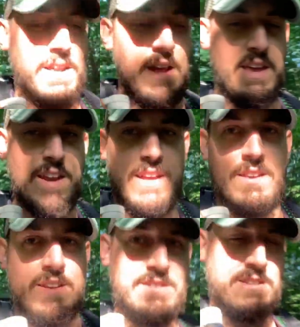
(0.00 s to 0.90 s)
that I can at
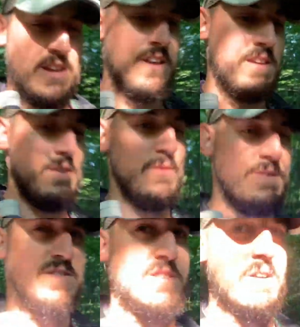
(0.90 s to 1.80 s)
least use
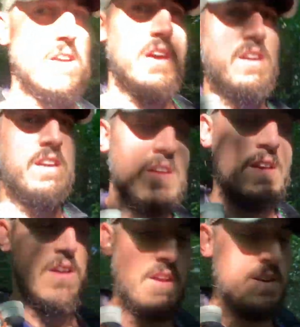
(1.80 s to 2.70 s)
as dirty,
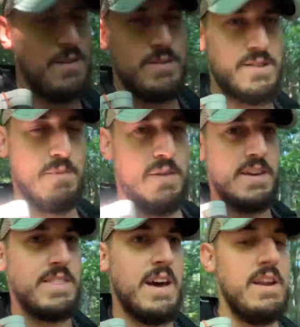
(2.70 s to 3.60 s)
something
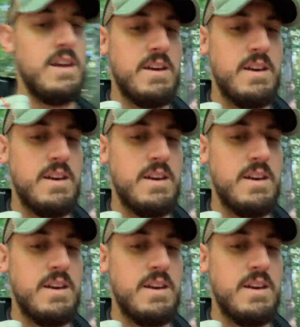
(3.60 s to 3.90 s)
like that.